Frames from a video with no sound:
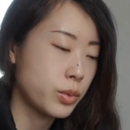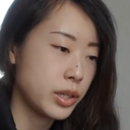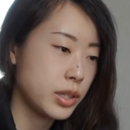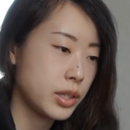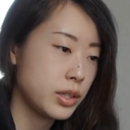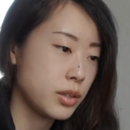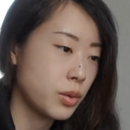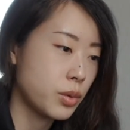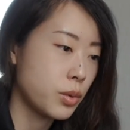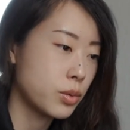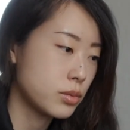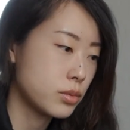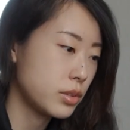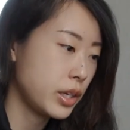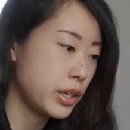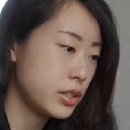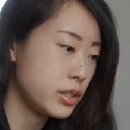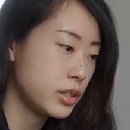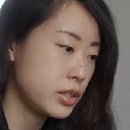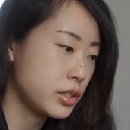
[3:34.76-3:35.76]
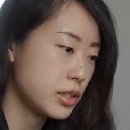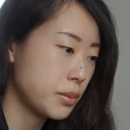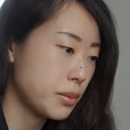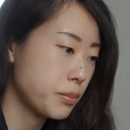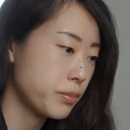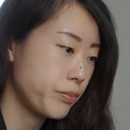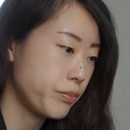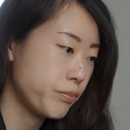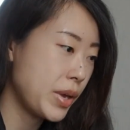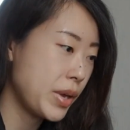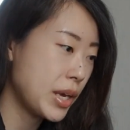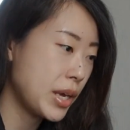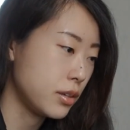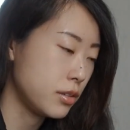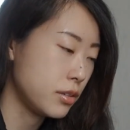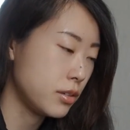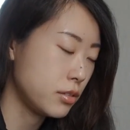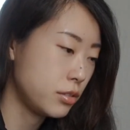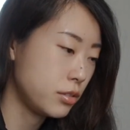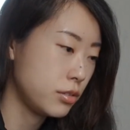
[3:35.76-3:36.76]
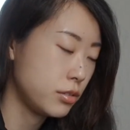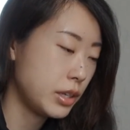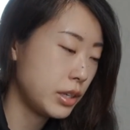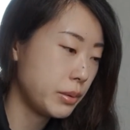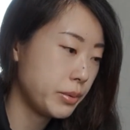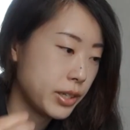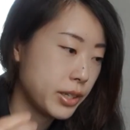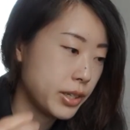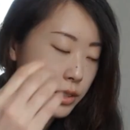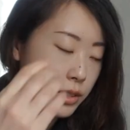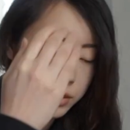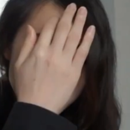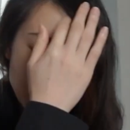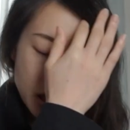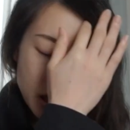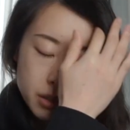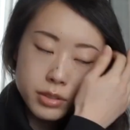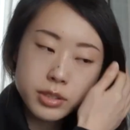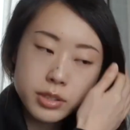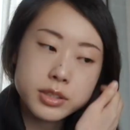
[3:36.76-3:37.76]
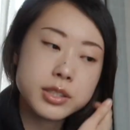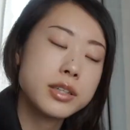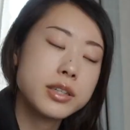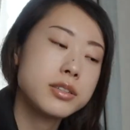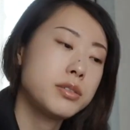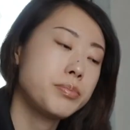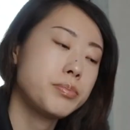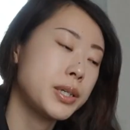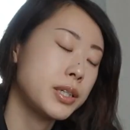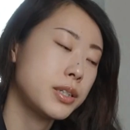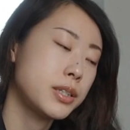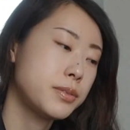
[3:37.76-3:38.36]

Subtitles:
on Asian men who living outside Japan.